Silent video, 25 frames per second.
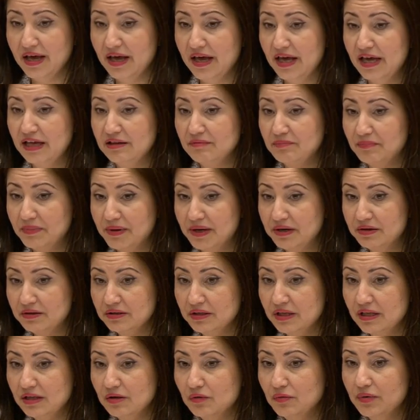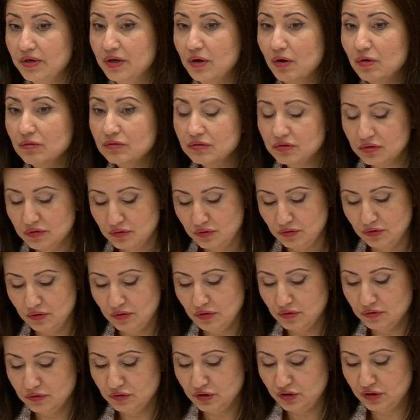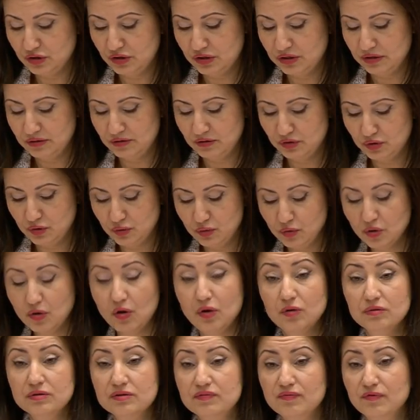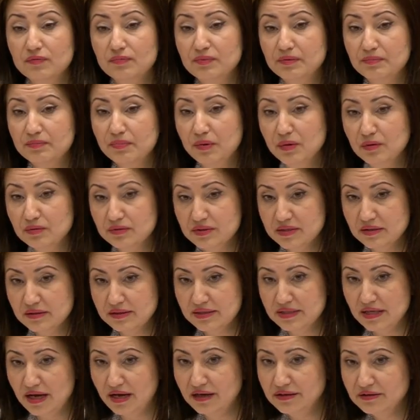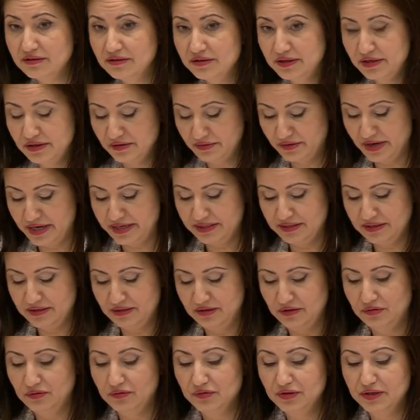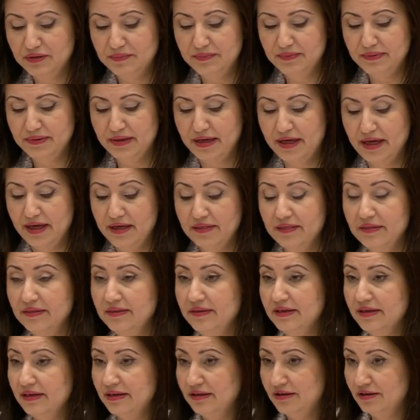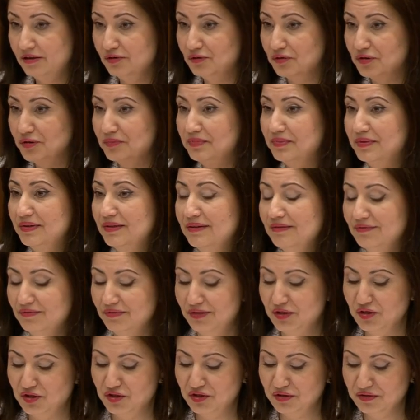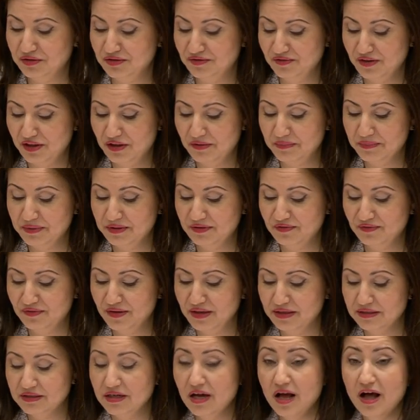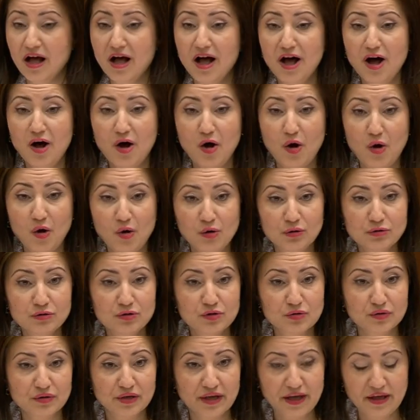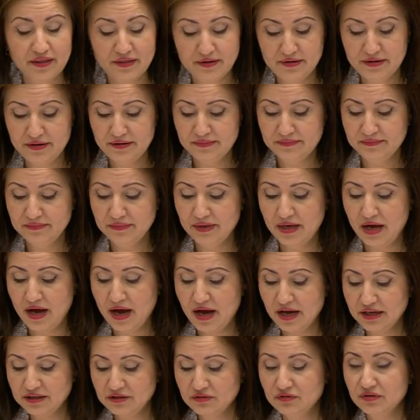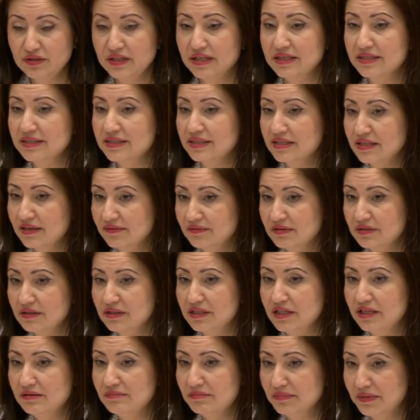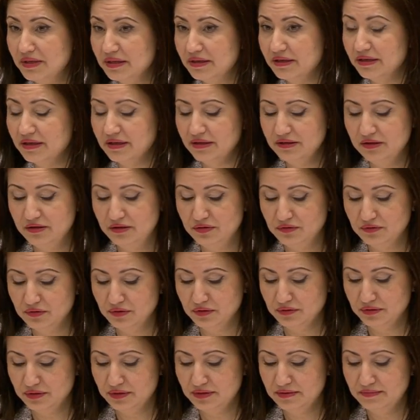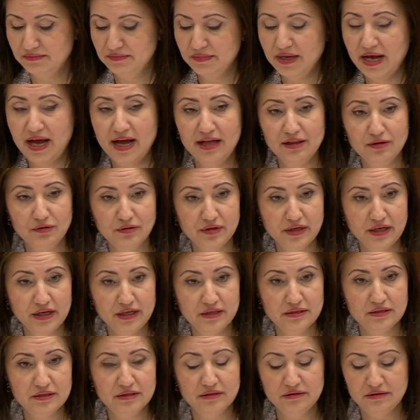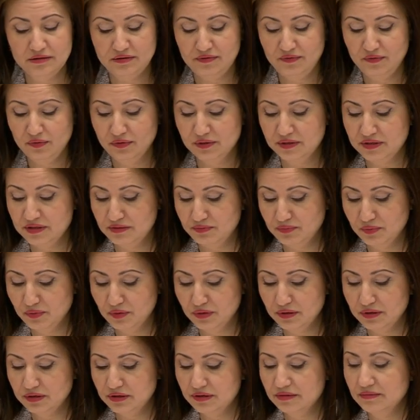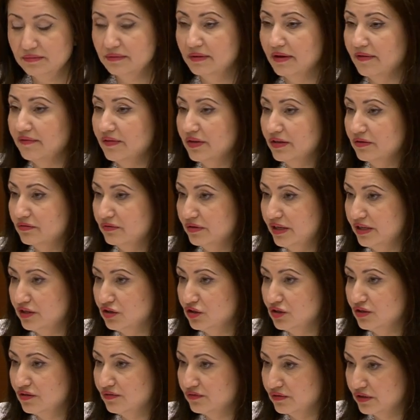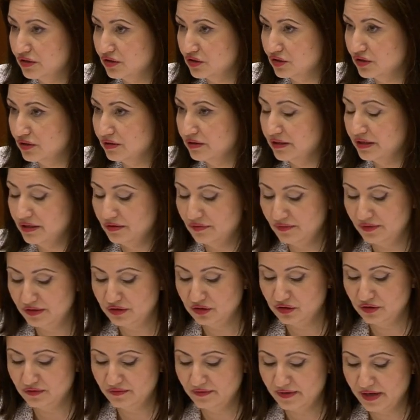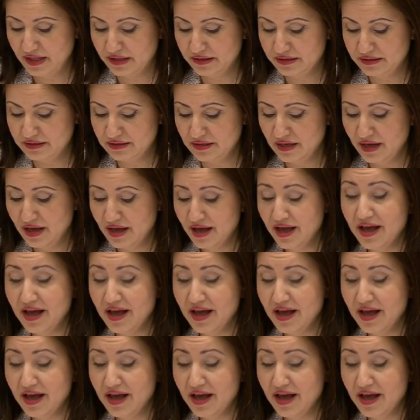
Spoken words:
In parallel, we also launched 2 calls for proposals under Horizon Europe and the European Regional Development Fund. Altogether, 170 million euros allocated for the support of the creation of regional innovation valleys.